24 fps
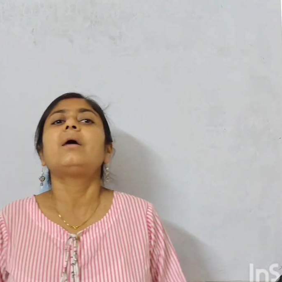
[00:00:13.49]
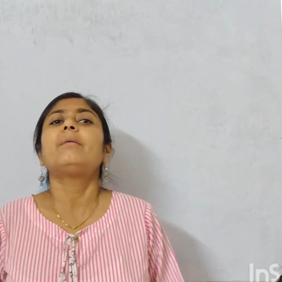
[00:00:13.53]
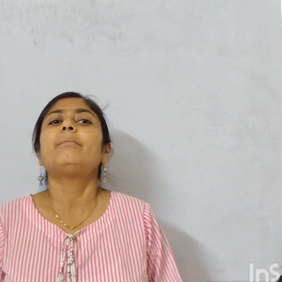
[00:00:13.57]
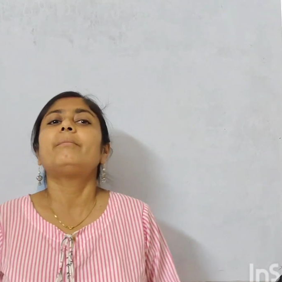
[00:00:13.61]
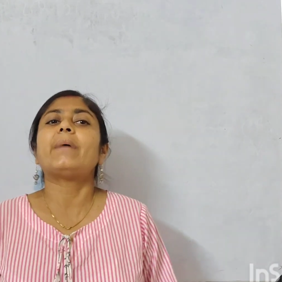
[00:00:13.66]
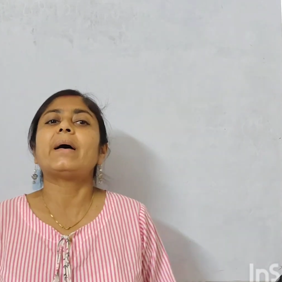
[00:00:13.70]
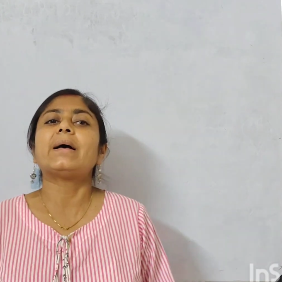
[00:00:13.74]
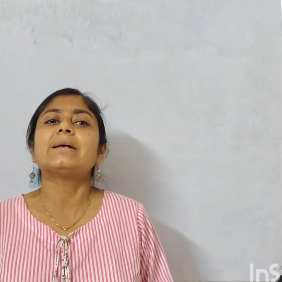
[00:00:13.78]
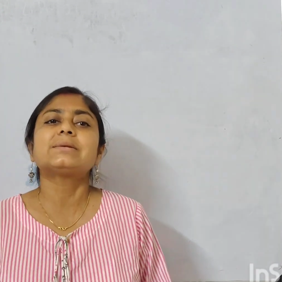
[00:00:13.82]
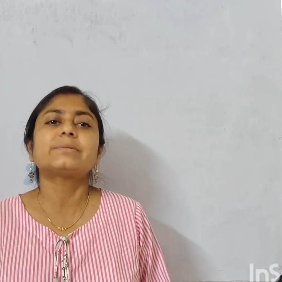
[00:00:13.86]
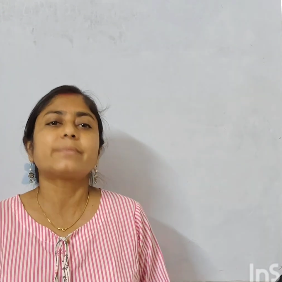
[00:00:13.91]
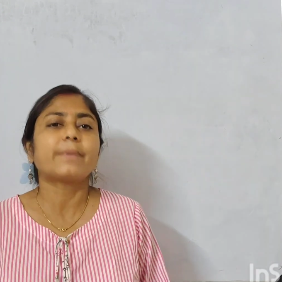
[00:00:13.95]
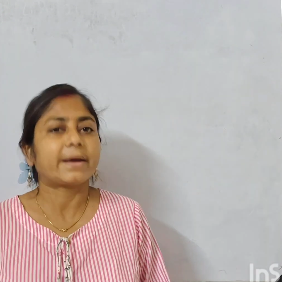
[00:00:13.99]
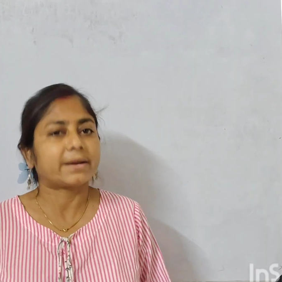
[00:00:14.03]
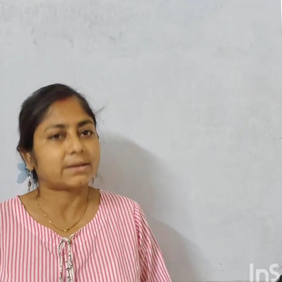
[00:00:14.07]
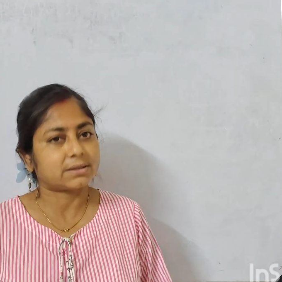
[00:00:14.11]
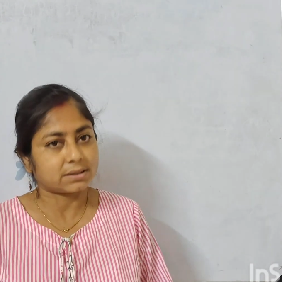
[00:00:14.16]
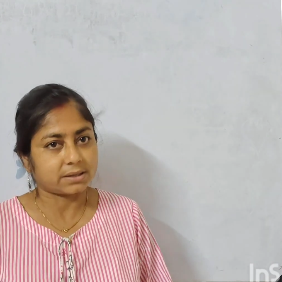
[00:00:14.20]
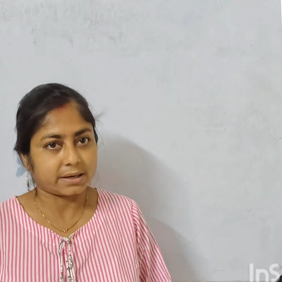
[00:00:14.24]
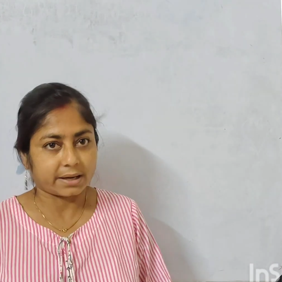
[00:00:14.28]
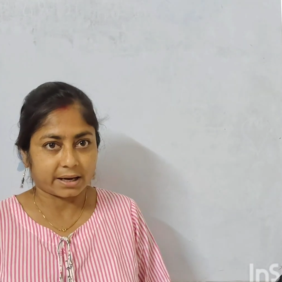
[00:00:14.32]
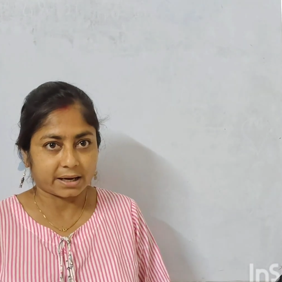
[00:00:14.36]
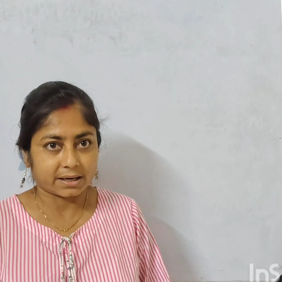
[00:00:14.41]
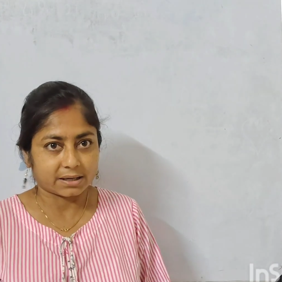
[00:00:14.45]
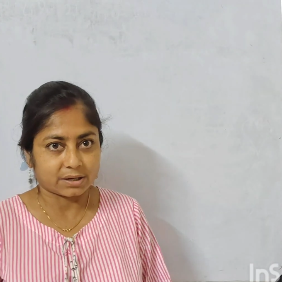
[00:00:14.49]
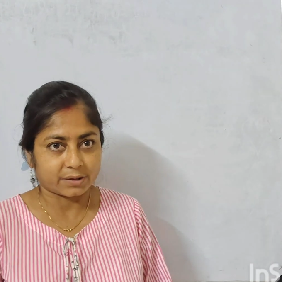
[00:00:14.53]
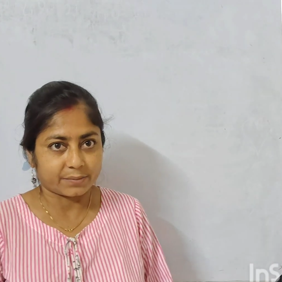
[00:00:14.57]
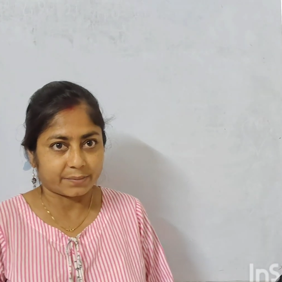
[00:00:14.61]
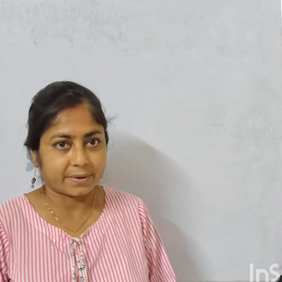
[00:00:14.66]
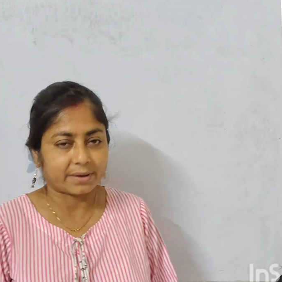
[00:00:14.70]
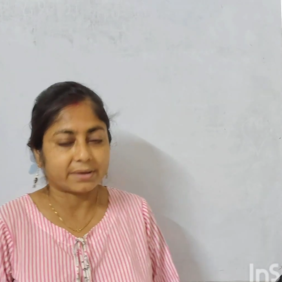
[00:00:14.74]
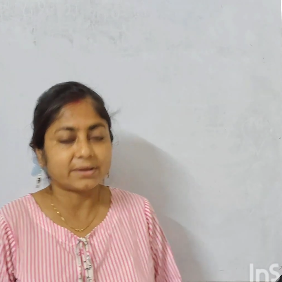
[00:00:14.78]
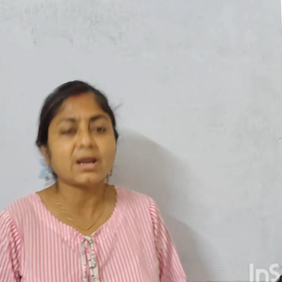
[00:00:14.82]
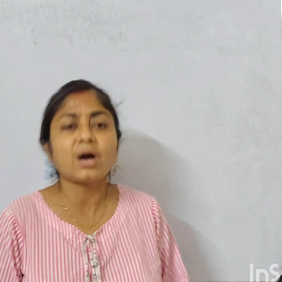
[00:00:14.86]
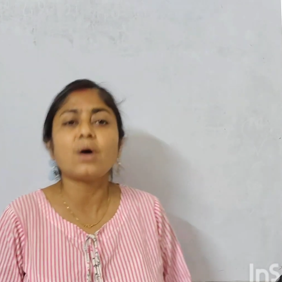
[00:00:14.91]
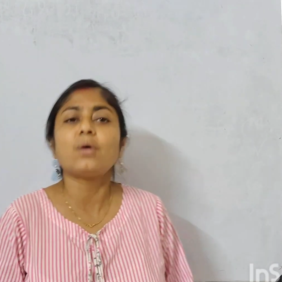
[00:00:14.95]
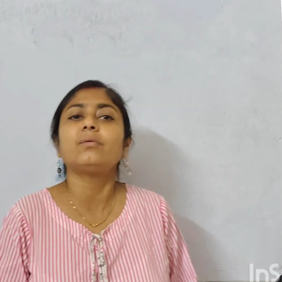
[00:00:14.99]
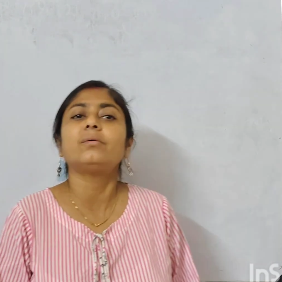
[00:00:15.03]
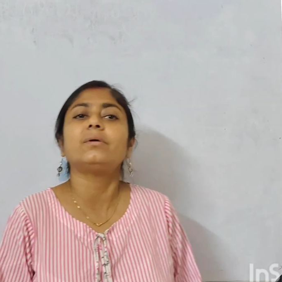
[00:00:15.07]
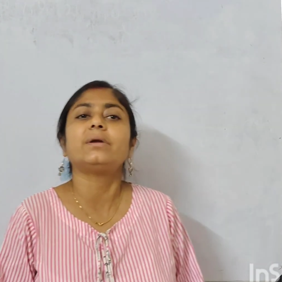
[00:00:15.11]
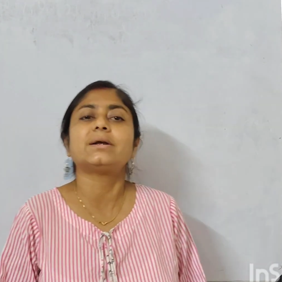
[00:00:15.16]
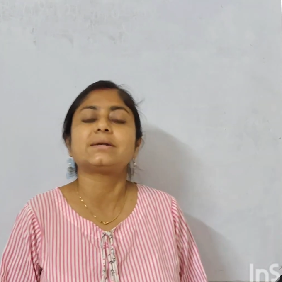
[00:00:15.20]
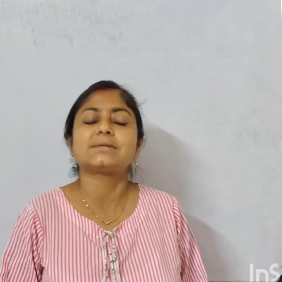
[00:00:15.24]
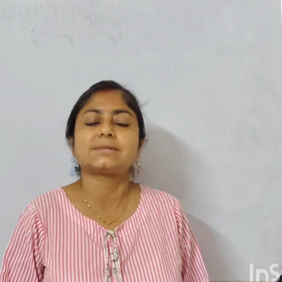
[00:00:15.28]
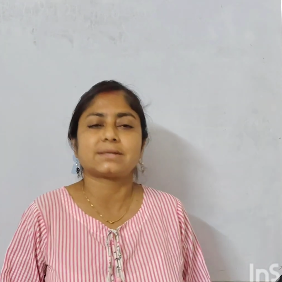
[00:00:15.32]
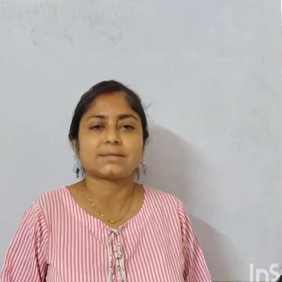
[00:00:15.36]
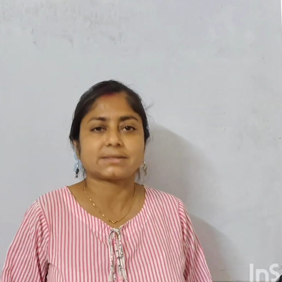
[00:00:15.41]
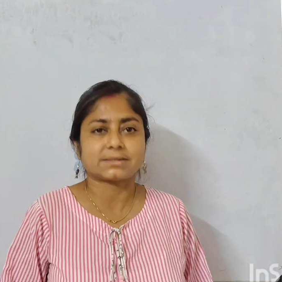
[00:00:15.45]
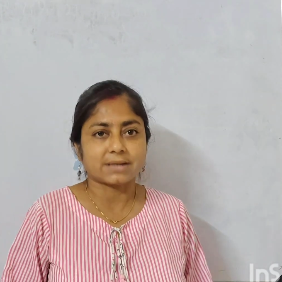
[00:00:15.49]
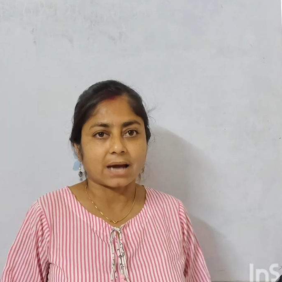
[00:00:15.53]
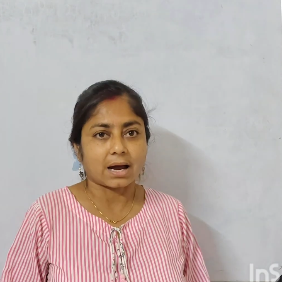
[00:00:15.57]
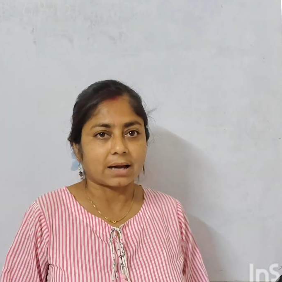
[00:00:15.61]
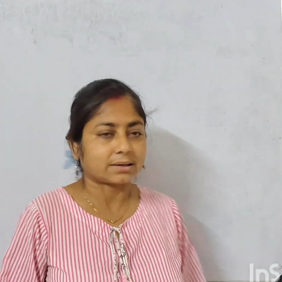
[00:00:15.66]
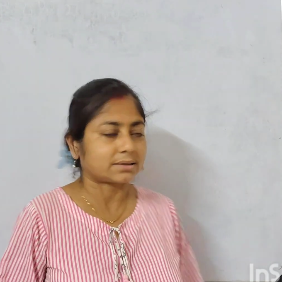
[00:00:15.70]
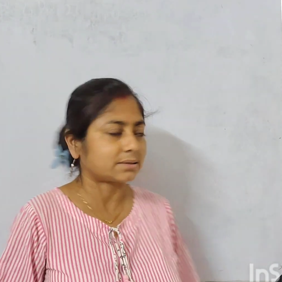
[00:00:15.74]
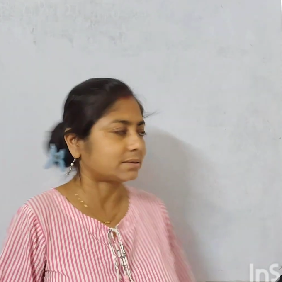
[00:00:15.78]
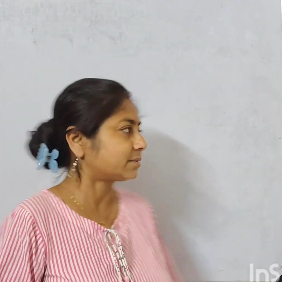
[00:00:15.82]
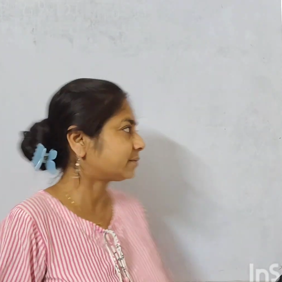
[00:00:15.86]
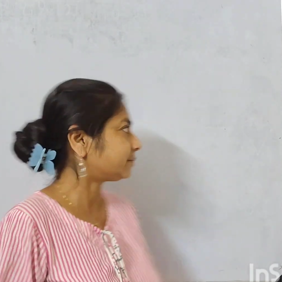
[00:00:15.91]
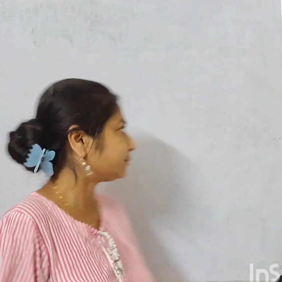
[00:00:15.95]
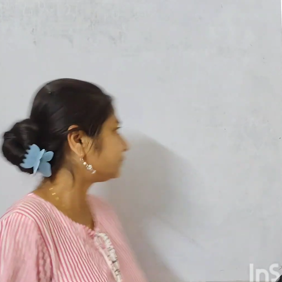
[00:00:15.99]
Maths Mentor Academy. Now let's start.